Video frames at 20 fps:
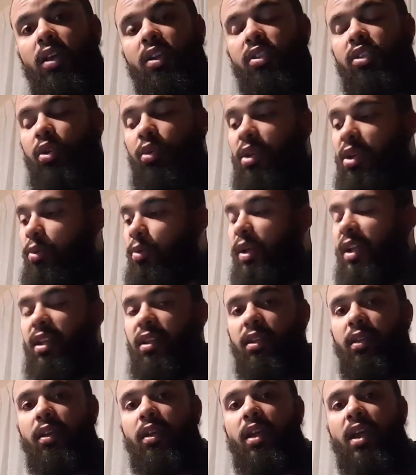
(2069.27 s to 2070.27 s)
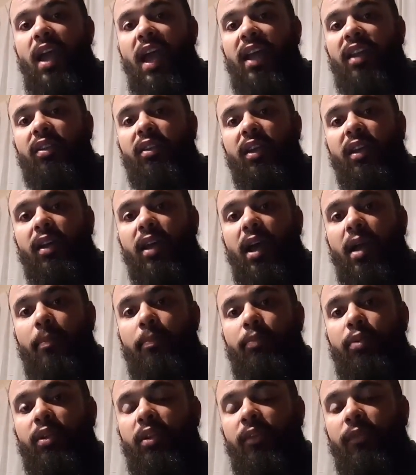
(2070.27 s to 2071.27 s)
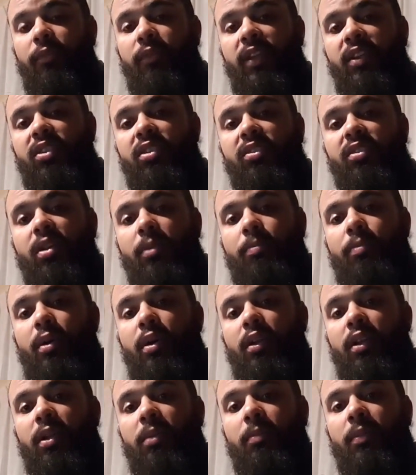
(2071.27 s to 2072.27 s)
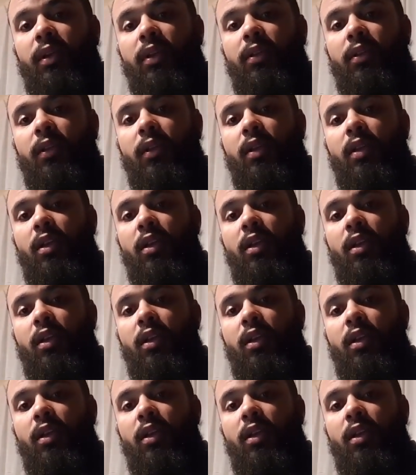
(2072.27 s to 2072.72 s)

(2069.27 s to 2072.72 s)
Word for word: So he went and, uh, and put afflictions upon him, man.